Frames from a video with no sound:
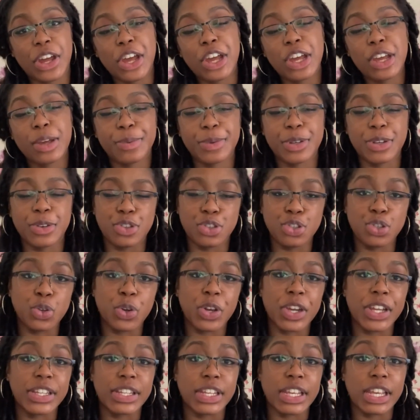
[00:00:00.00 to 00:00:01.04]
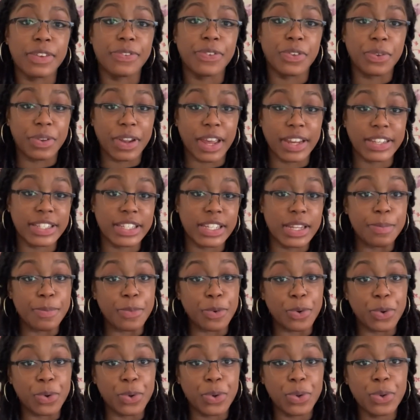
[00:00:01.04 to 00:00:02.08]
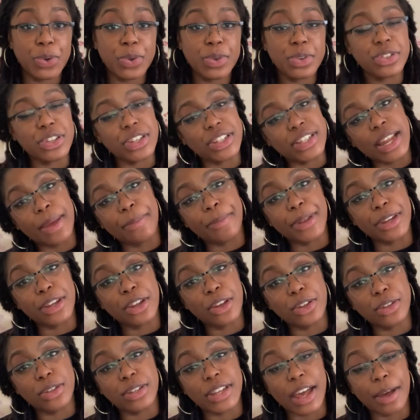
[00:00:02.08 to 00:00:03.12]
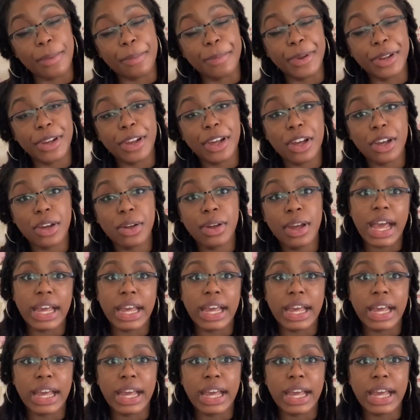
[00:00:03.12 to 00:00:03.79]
I hope you enjoyed it. If you'd like to see more hauls, just let me know down below.